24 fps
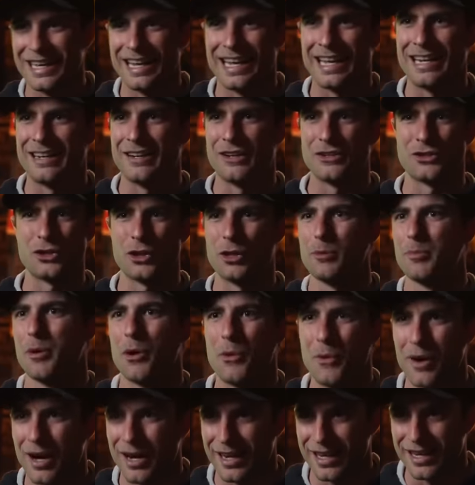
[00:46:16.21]
it and a
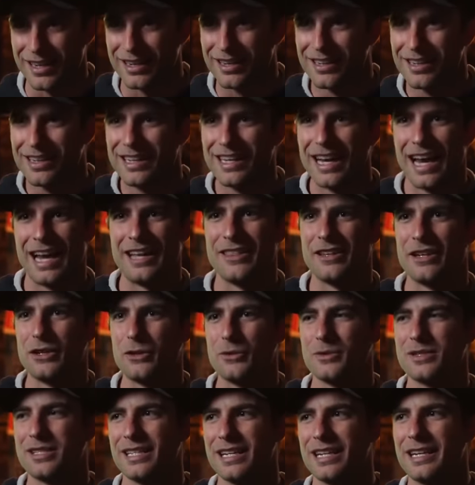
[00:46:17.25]
turbo on it. And then
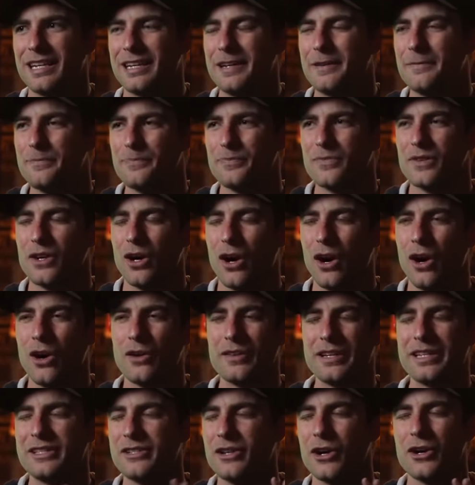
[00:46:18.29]
you see all
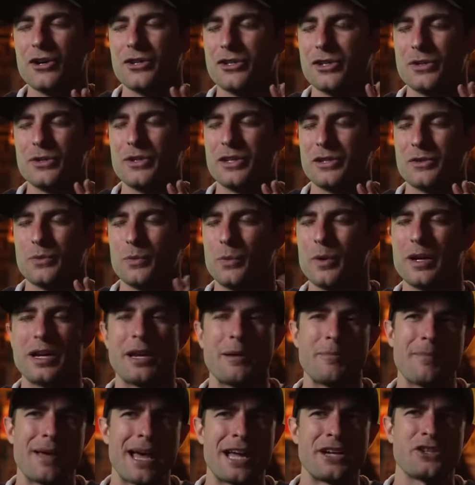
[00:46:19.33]
these cars you just
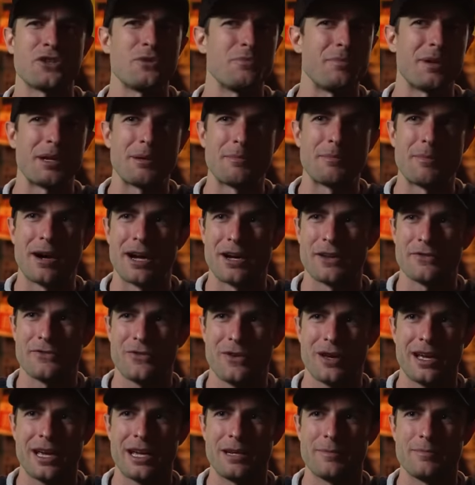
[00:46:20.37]
wouldn't imagine being
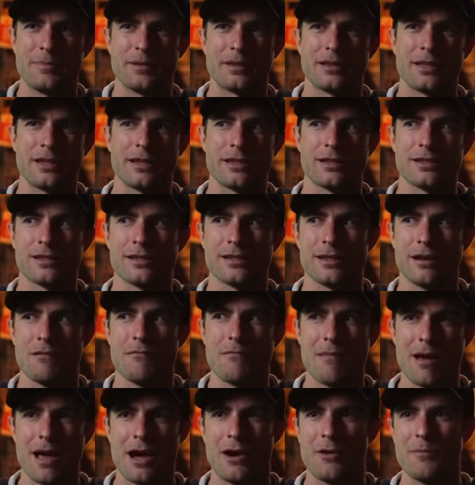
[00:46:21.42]
modified, but they
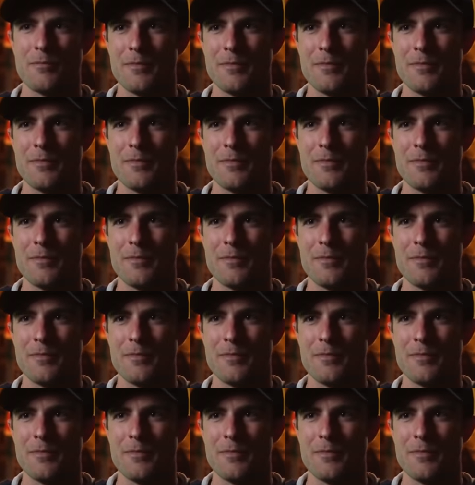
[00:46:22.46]
somehow